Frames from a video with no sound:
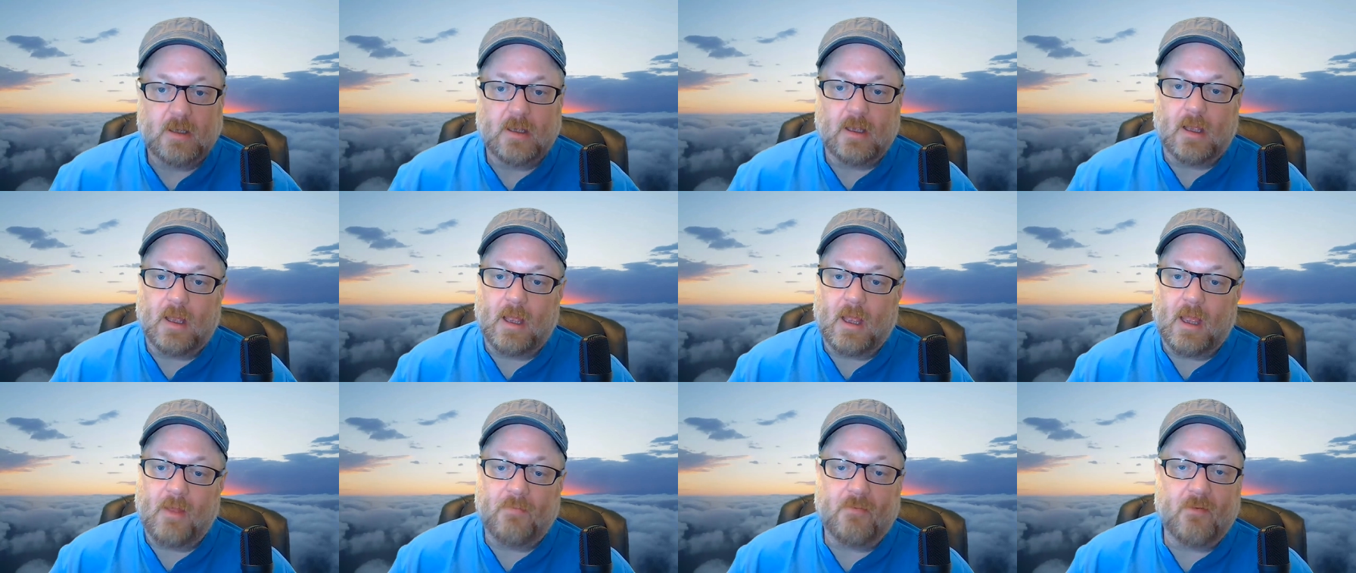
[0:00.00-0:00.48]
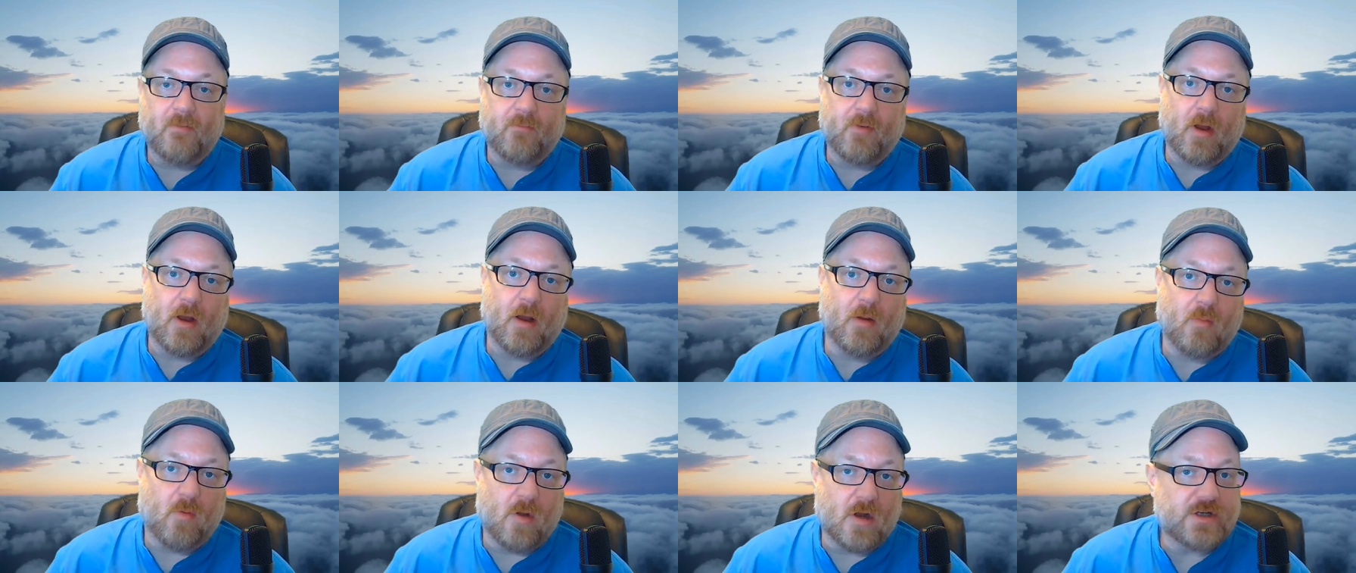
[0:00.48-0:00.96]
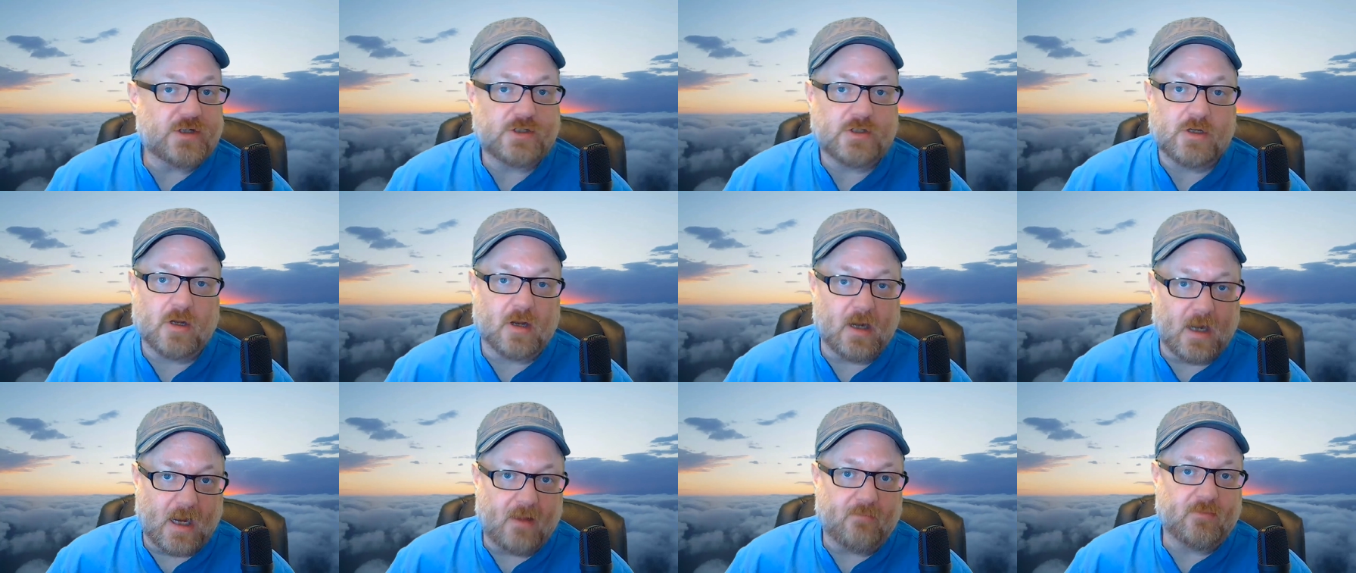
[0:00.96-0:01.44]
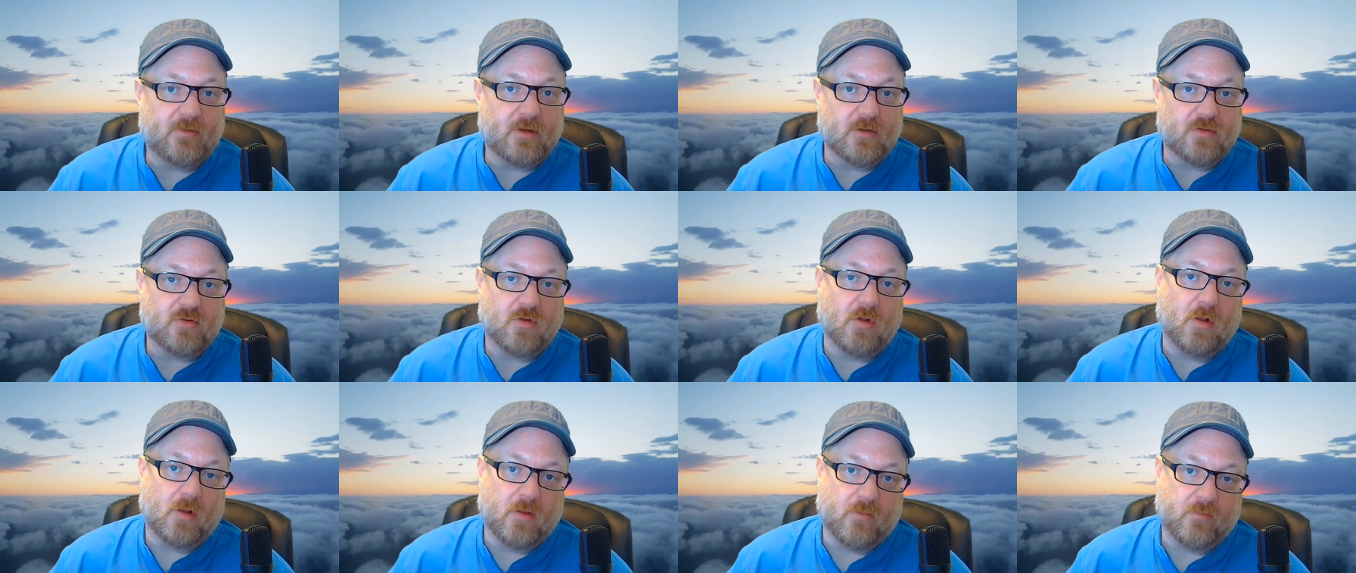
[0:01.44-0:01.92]
At the very worst, you're going to have
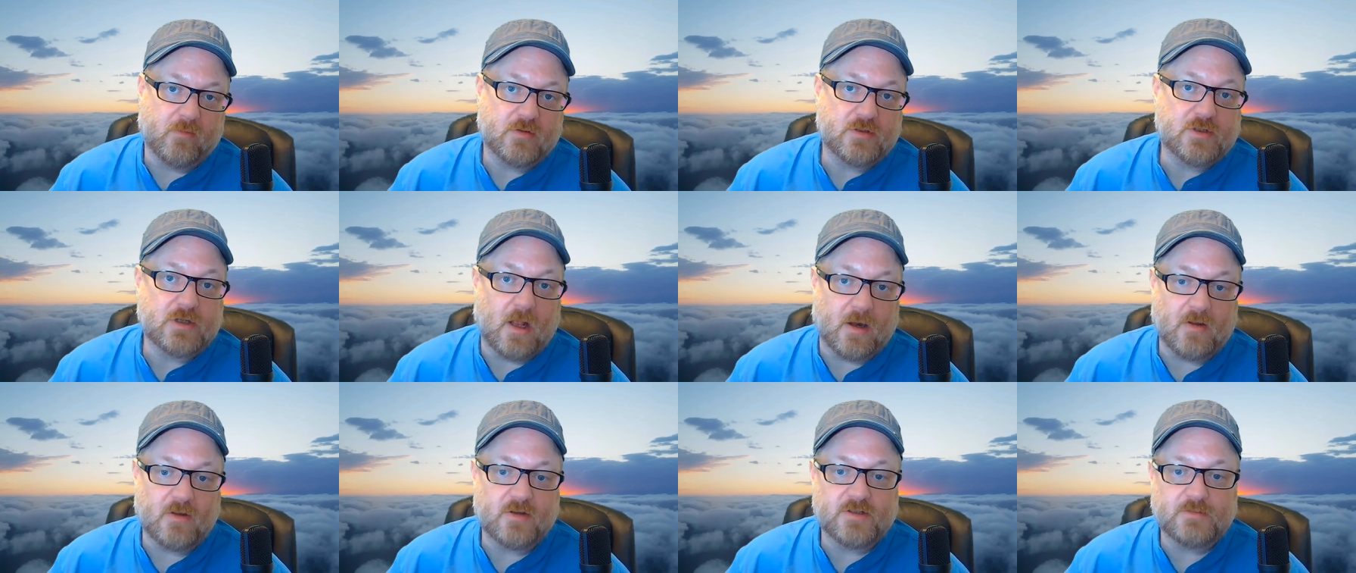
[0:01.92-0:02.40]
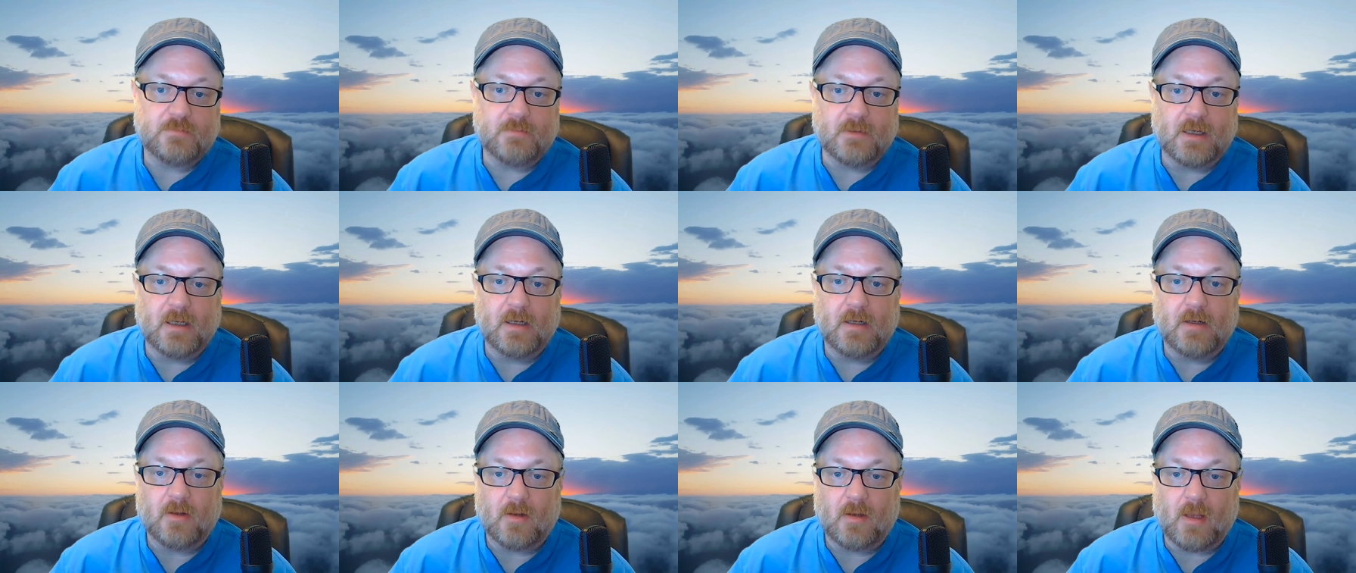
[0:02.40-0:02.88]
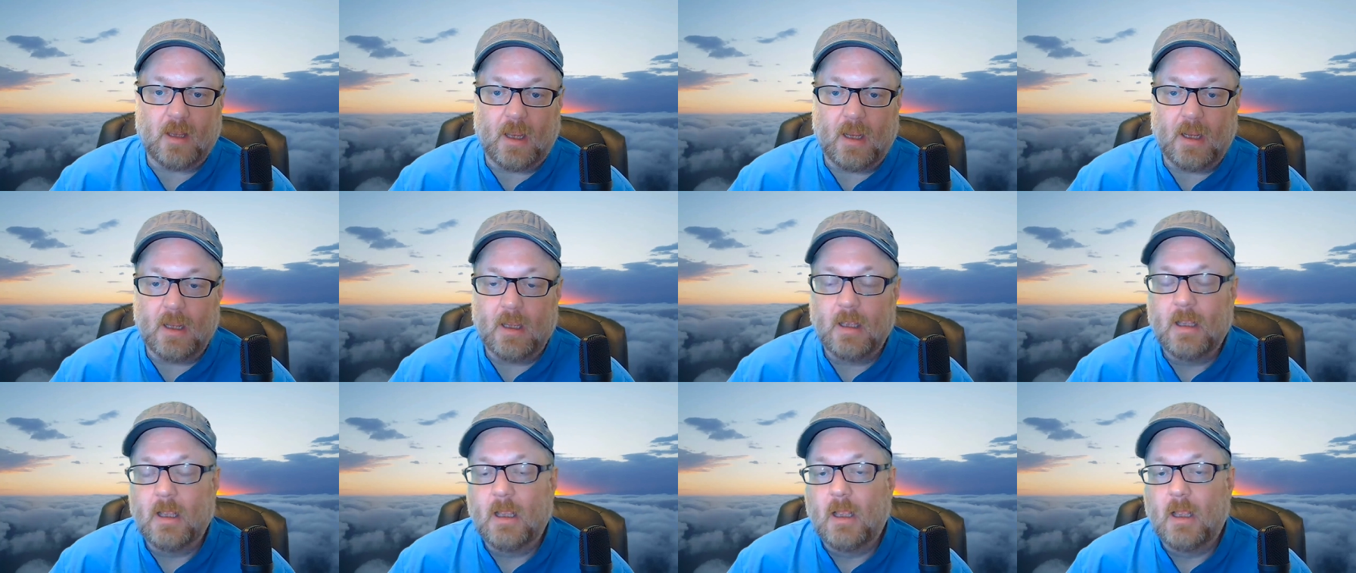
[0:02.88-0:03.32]
control over shutter speed, okay?